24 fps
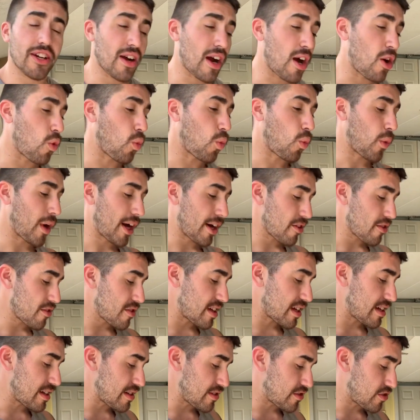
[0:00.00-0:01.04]
out where
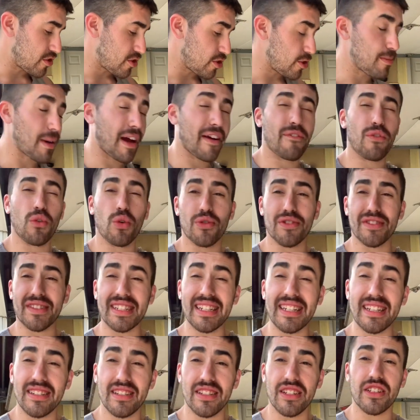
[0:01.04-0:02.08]
these two by fours
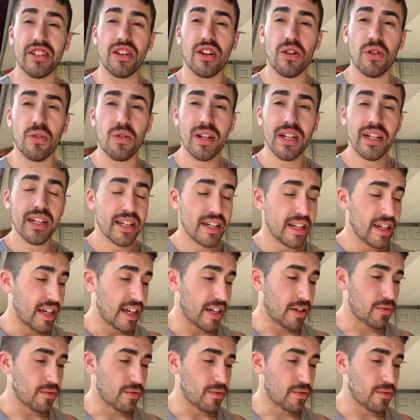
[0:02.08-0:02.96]
need to go in